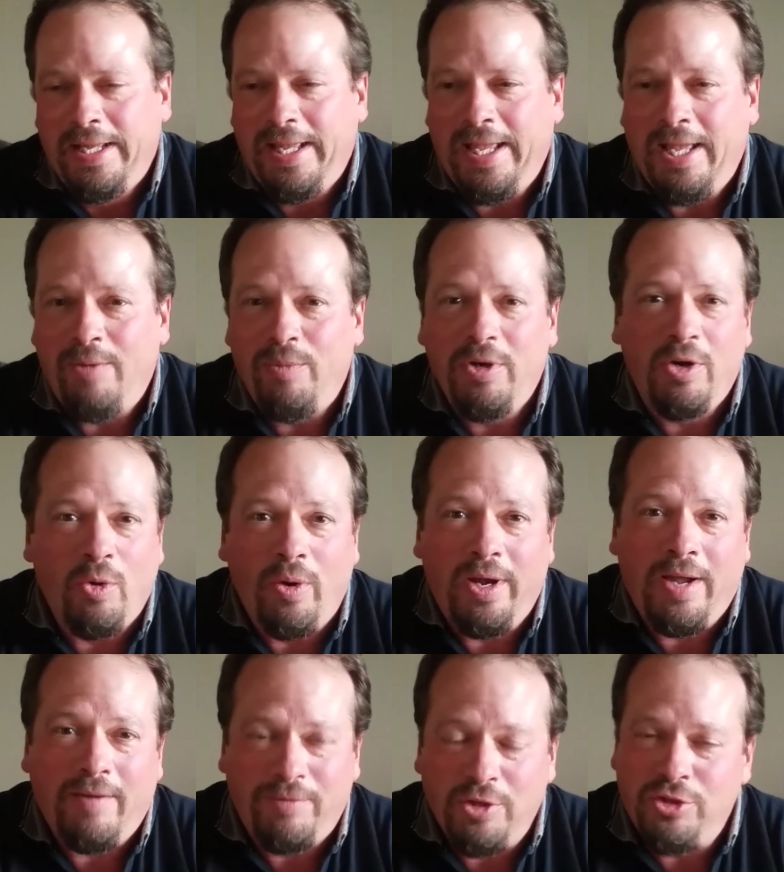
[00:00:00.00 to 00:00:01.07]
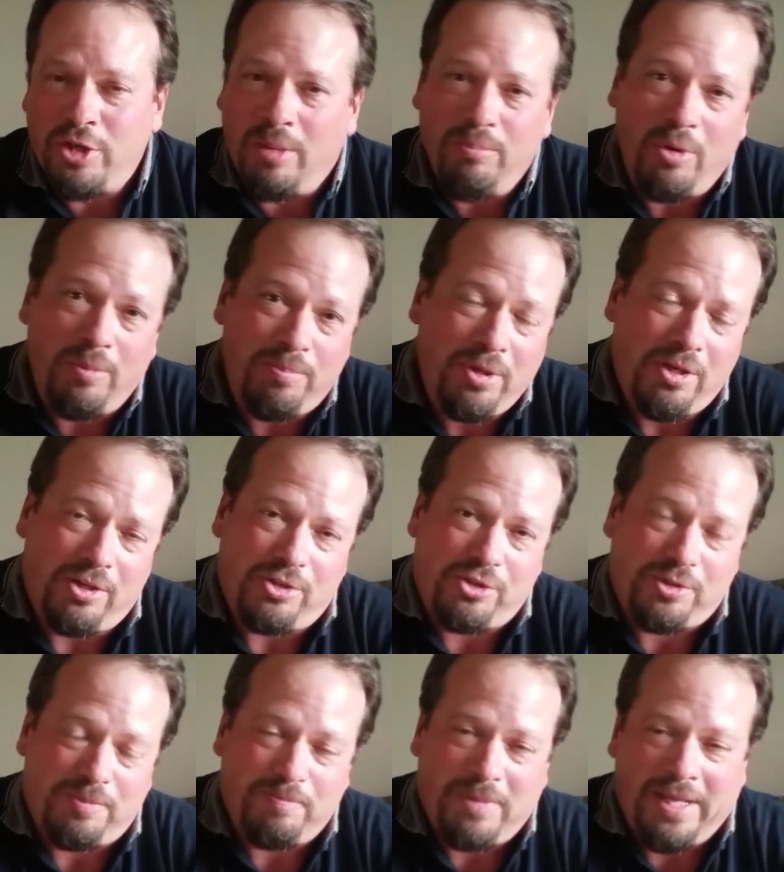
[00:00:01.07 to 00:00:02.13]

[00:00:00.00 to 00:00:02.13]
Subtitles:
and we were going after jumbo perch.